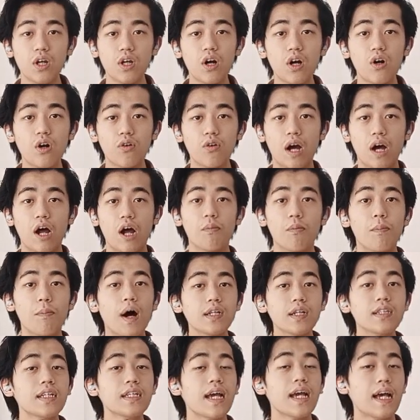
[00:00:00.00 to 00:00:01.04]
we know, our
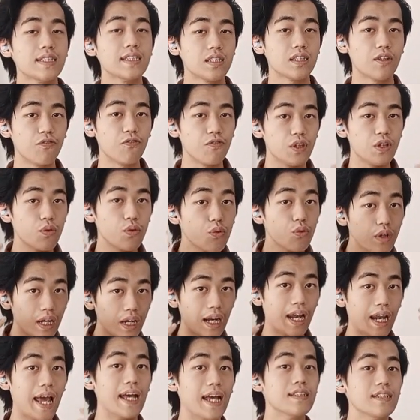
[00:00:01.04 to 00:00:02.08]
body has a few
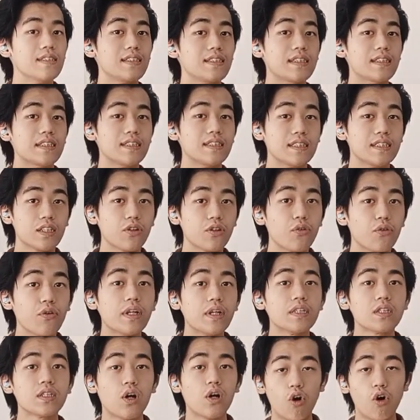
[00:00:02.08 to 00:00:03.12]
glands that
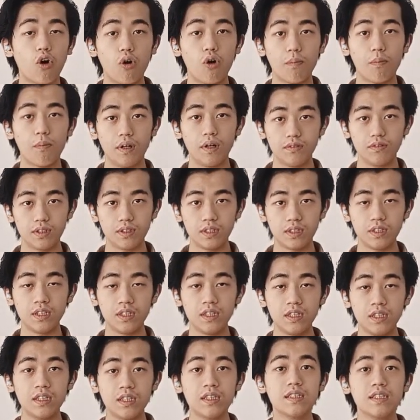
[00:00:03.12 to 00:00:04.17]
secrete hormones,
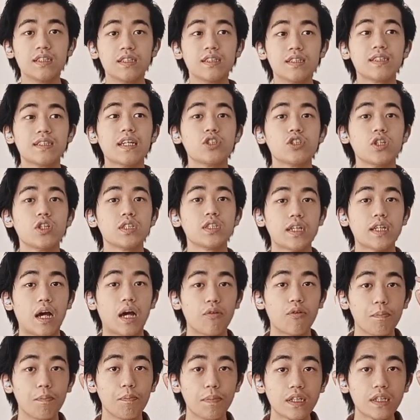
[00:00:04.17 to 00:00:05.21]
such as
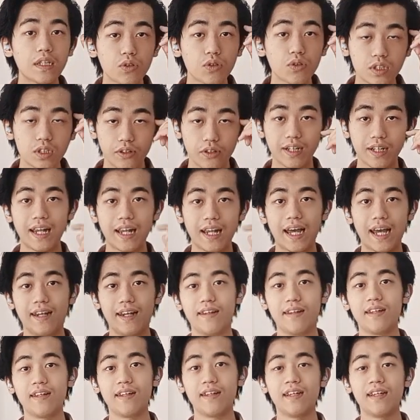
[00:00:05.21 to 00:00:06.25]
our pituitary gland.